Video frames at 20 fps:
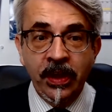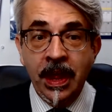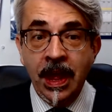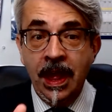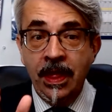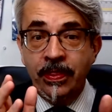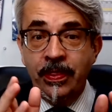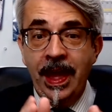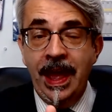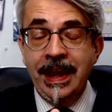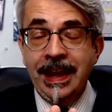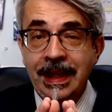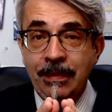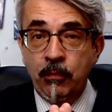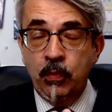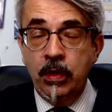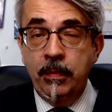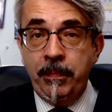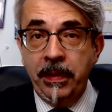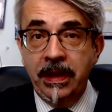then it would
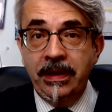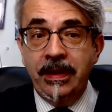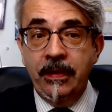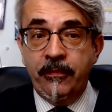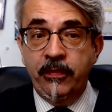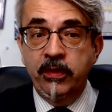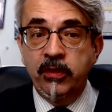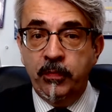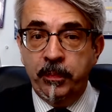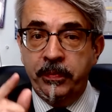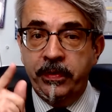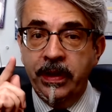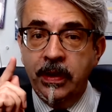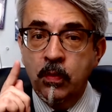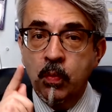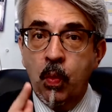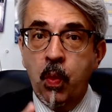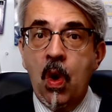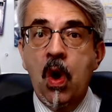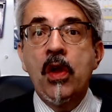be a difference between
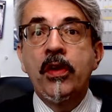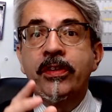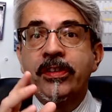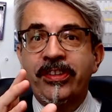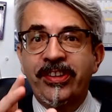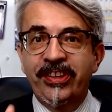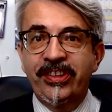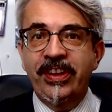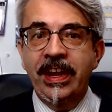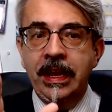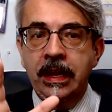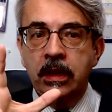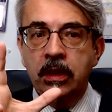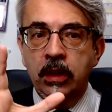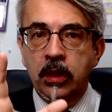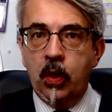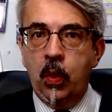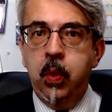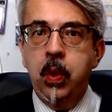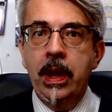one single
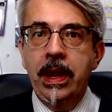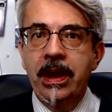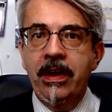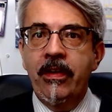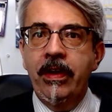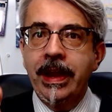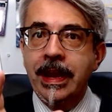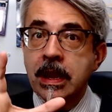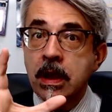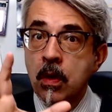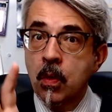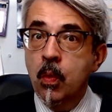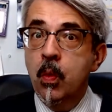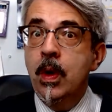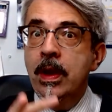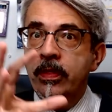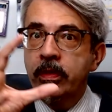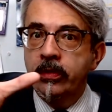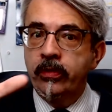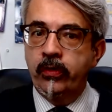query with
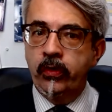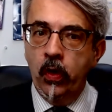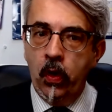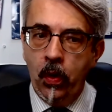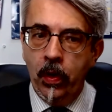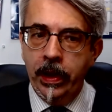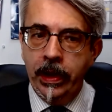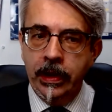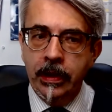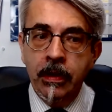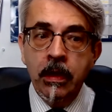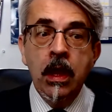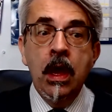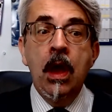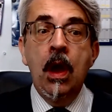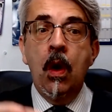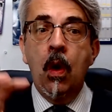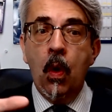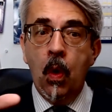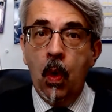a join
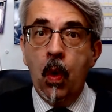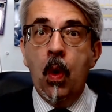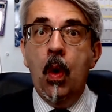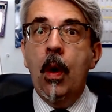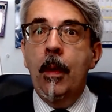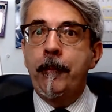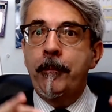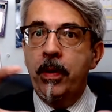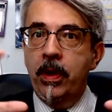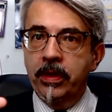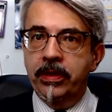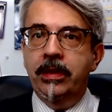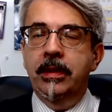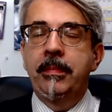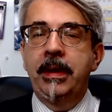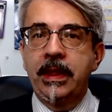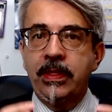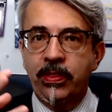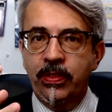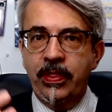or possibly
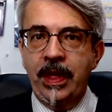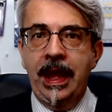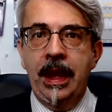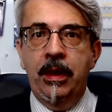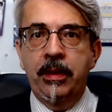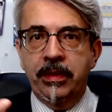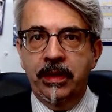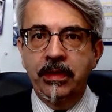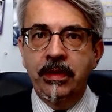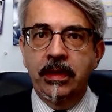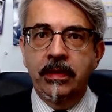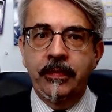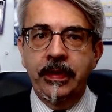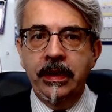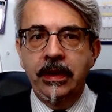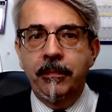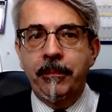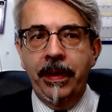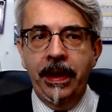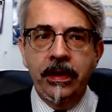thousands of
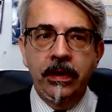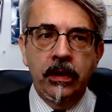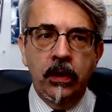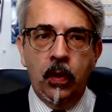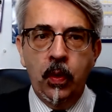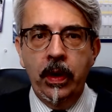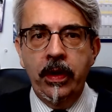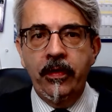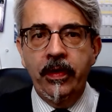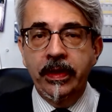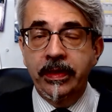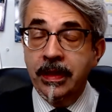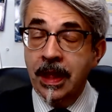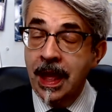independent queries.